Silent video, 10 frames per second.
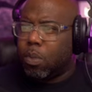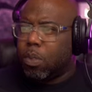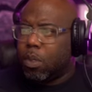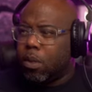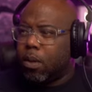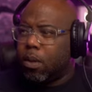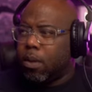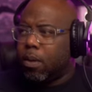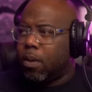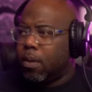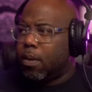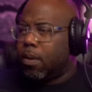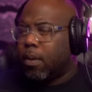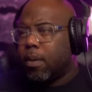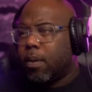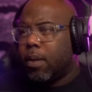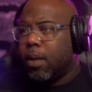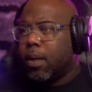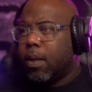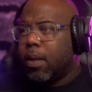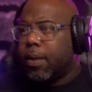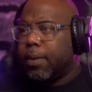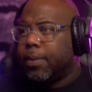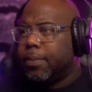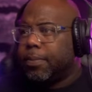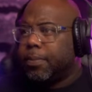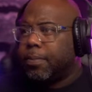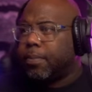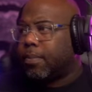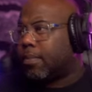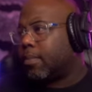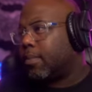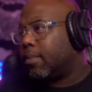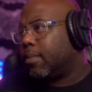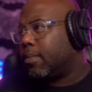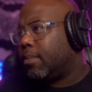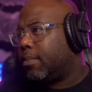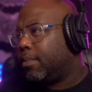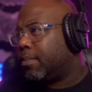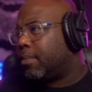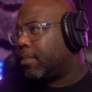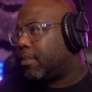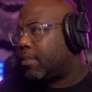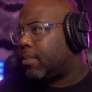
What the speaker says: This person isn't speaking.